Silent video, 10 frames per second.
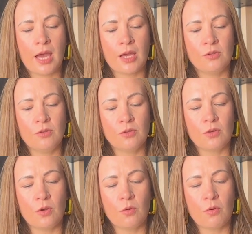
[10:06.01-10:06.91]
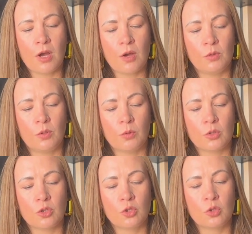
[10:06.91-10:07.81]
I do not know how it was
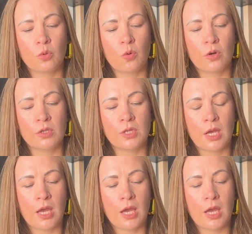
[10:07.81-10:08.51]
stored.